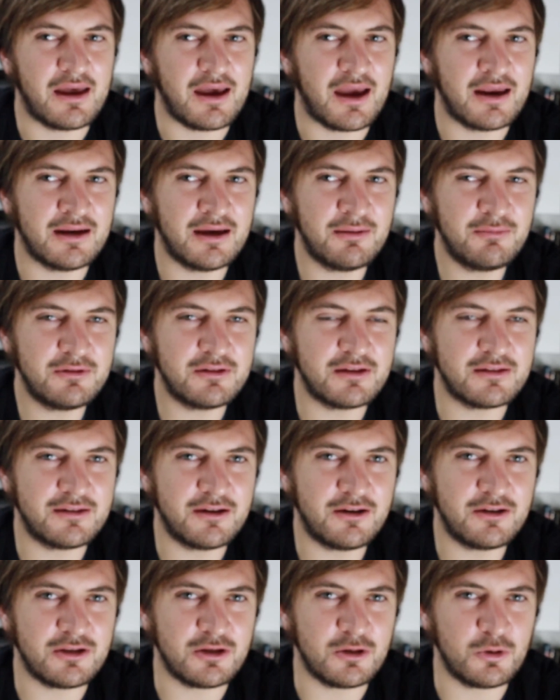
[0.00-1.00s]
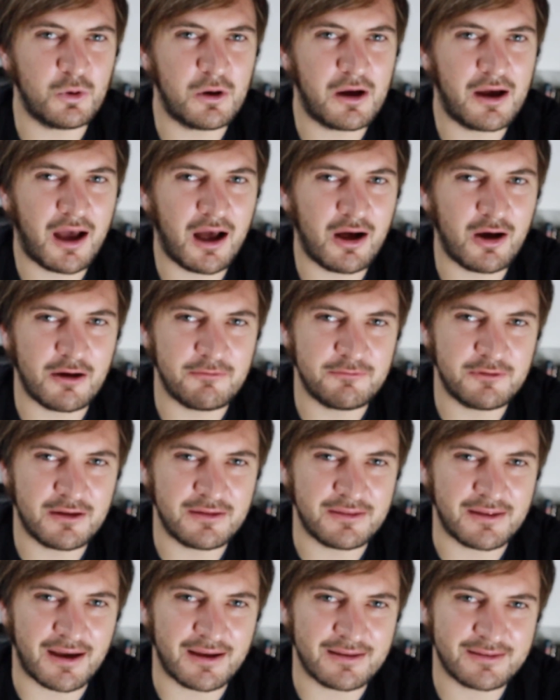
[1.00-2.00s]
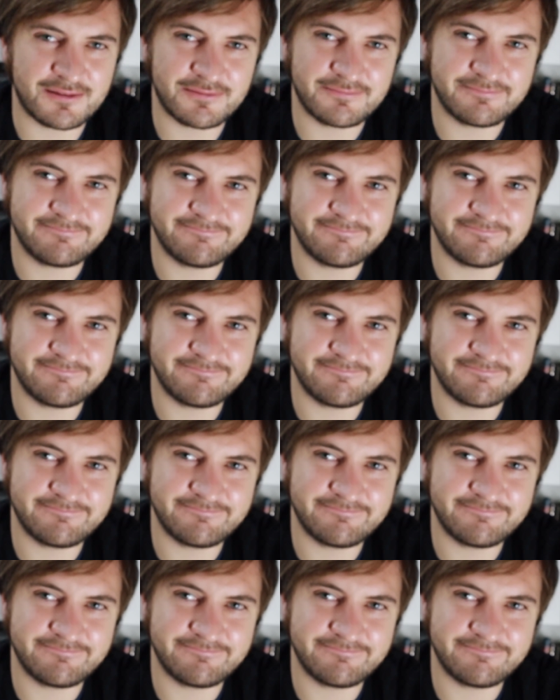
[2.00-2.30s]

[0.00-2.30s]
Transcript: And I'm going to tell you how I've done that.